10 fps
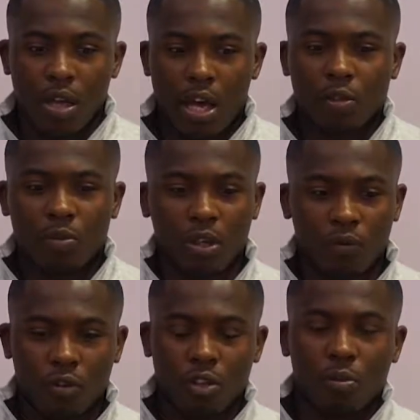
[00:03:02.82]
has
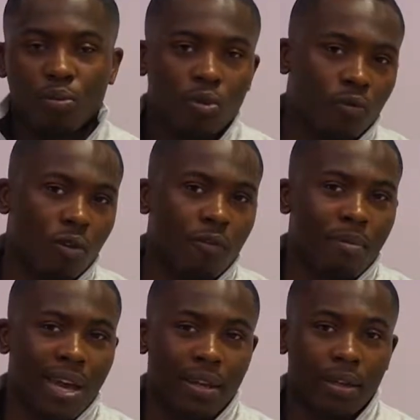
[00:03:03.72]
been for the approval of
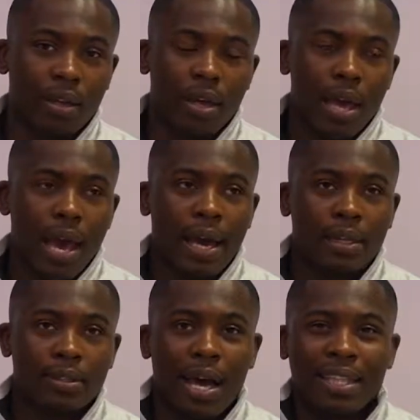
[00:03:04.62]
men.
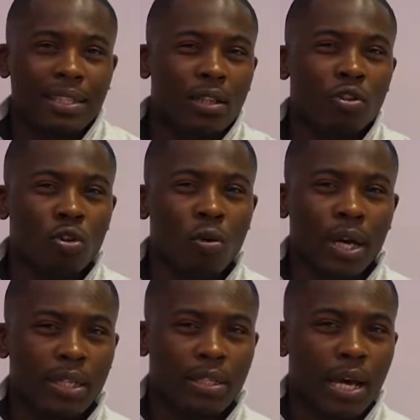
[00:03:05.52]
And I didn't know
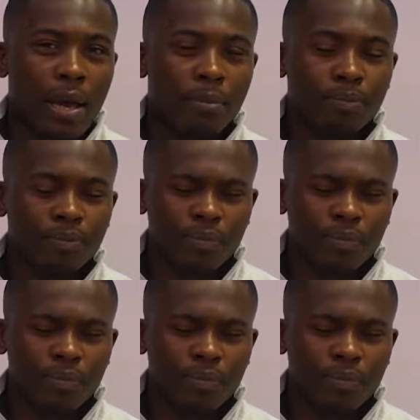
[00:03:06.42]
it at the time.